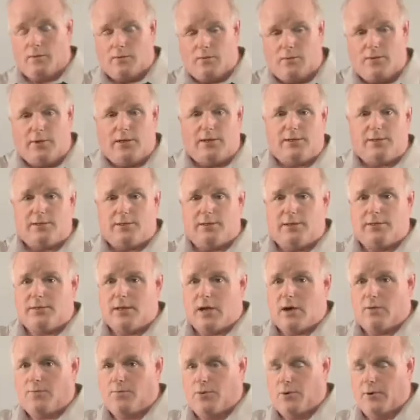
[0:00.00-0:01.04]
This is
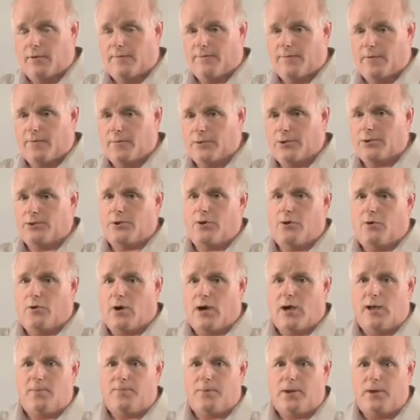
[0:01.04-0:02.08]
output from a
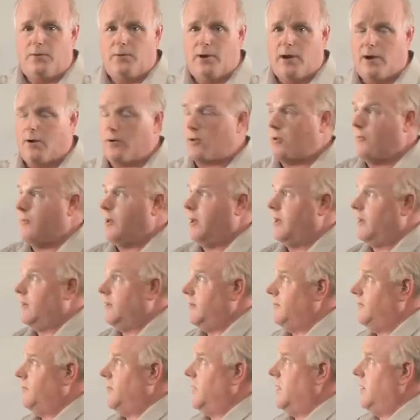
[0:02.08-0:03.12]
show IP route command.
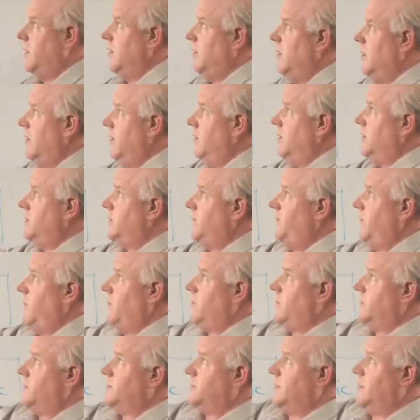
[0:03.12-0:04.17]
Let's
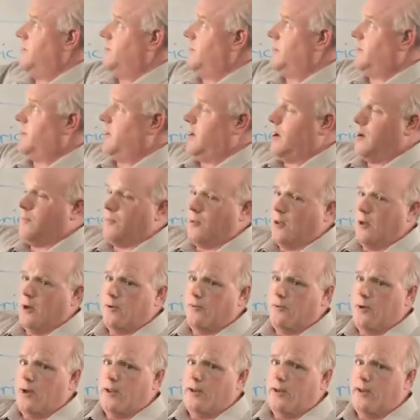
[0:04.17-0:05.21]
focus on the top line
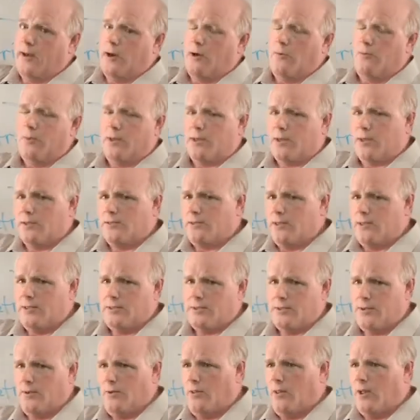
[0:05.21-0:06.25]
right now because these
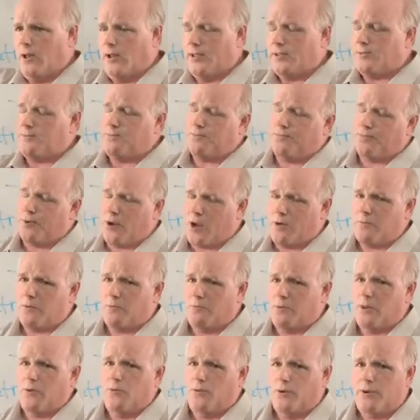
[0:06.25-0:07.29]
two lines
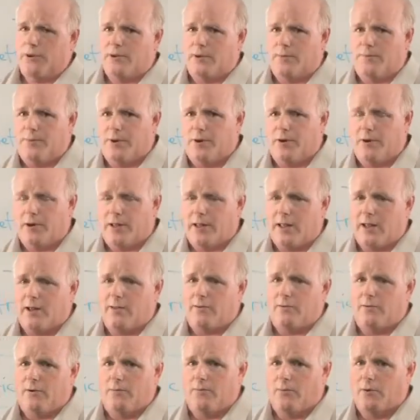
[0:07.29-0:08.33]
probably wouldn't appear
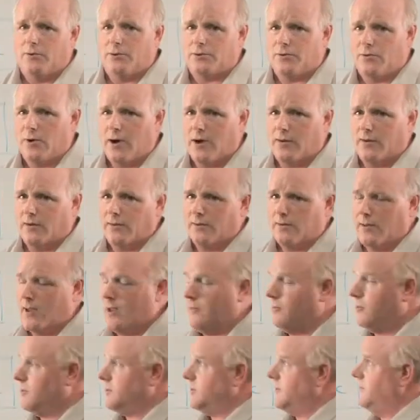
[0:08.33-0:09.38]
together in most routing
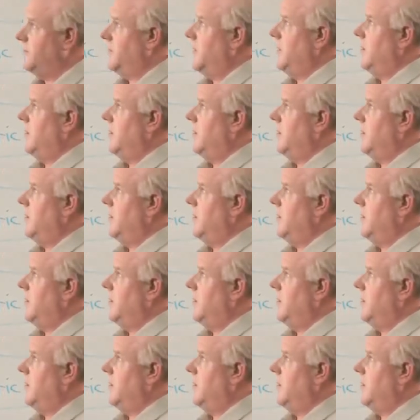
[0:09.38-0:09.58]
tables.